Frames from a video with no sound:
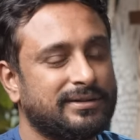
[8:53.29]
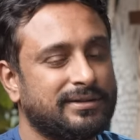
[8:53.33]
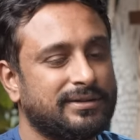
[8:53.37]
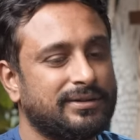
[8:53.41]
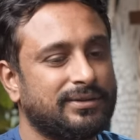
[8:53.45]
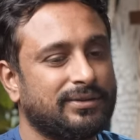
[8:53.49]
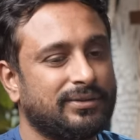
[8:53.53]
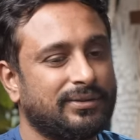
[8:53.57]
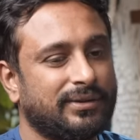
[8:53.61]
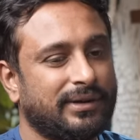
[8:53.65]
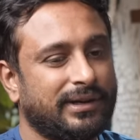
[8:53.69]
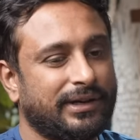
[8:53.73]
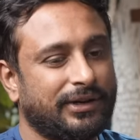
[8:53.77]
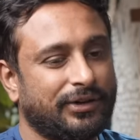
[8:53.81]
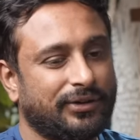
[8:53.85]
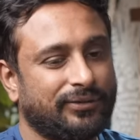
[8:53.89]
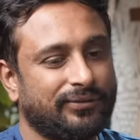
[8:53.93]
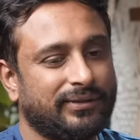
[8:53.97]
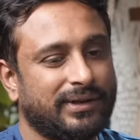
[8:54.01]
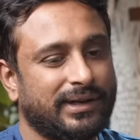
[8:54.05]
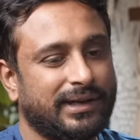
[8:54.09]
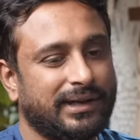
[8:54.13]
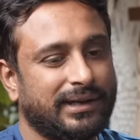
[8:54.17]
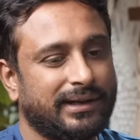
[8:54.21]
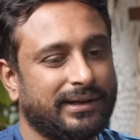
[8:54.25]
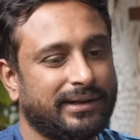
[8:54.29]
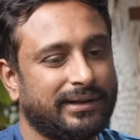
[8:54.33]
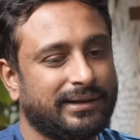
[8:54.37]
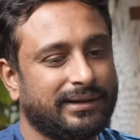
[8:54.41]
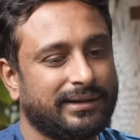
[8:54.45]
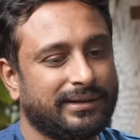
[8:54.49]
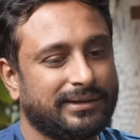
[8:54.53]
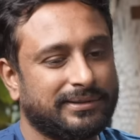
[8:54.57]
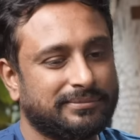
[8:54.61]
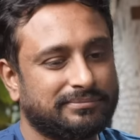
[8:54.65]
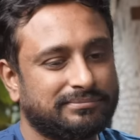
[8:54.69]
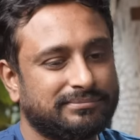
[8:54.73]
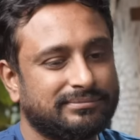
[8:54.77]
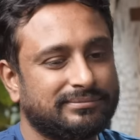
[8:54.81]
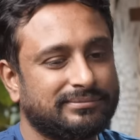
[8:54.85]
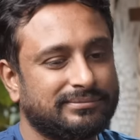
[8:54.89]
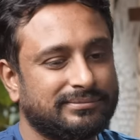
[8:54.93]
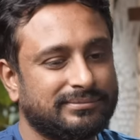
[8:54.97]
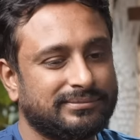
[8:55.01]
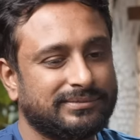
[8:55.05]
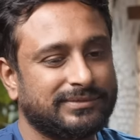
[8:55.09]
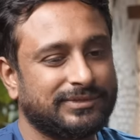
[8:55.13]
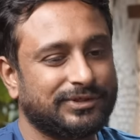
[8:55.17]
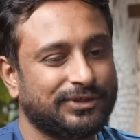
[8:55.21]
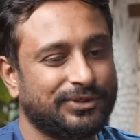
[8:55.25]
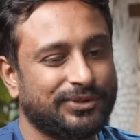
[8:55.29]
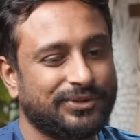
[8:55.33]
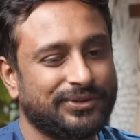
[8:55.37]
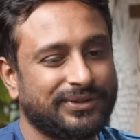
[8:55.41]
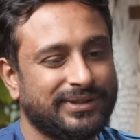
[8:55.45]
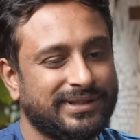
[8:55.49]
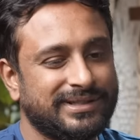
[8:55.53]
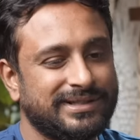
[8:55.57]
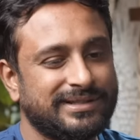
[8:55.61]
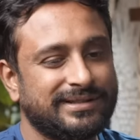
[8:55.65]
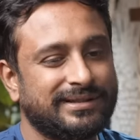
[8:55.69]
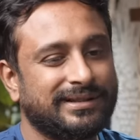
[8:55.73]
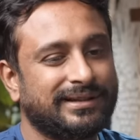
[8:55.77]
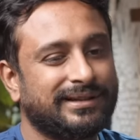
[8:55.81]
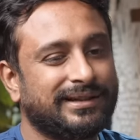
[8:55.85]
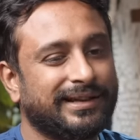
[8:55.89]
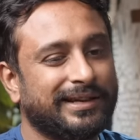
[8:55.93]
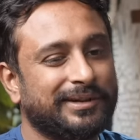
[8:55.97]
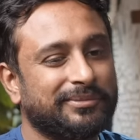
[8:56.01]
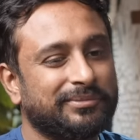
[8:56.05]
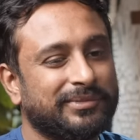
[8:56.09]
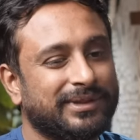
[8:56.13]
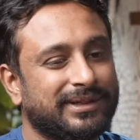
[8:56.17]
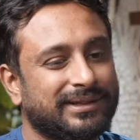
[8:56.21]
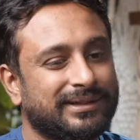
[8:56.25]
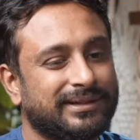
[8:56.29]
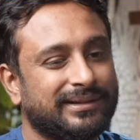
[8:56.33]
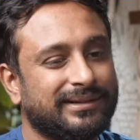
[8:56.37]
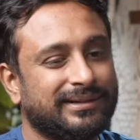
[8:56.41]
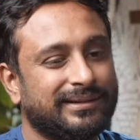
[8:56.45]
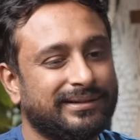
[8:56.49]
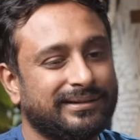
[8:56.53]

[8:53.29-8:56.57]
So, end of the day, you know, this is the time that